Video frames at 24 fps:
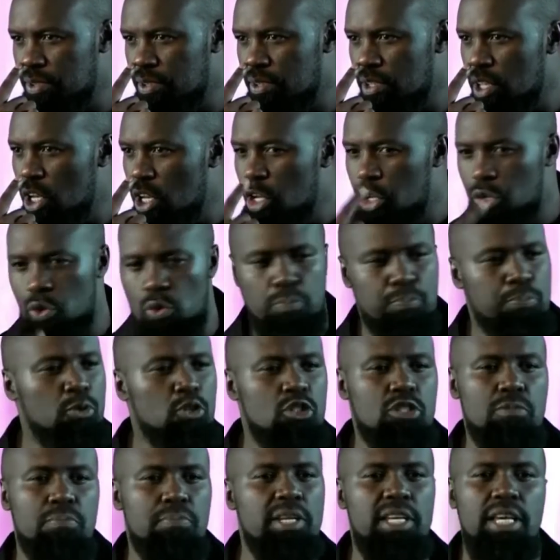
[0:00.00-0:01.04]
You put
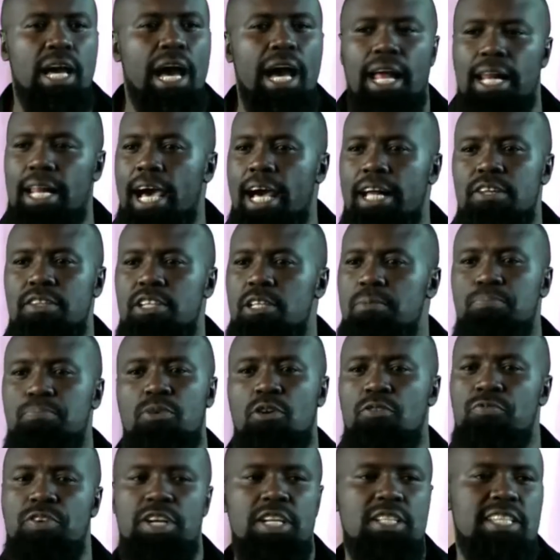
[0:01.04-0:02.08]
me 100
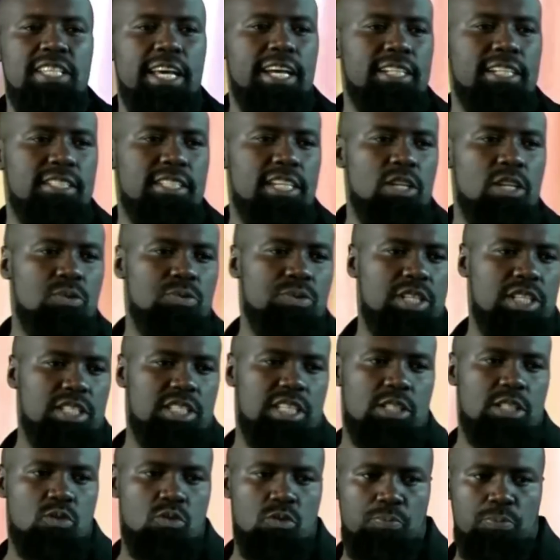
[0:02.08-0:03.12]
prophets, I can tell you these are true
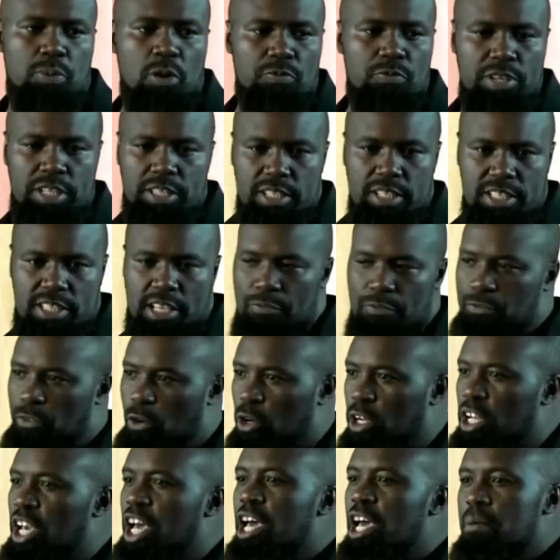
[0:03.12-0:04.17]
prophets, these are false.
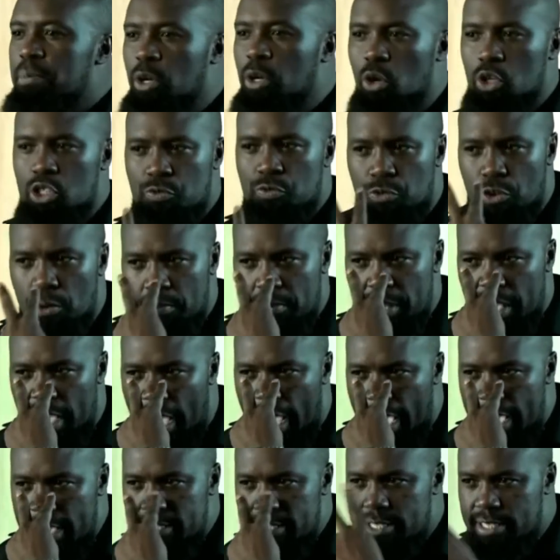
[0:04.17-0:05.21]
Because from the
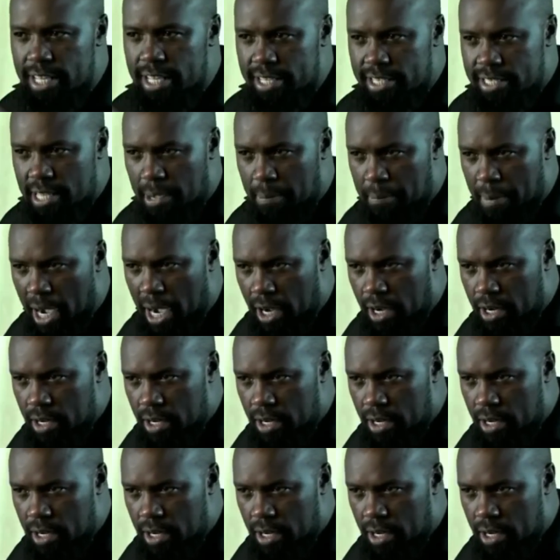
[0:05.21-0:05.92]
eyes there is a mark.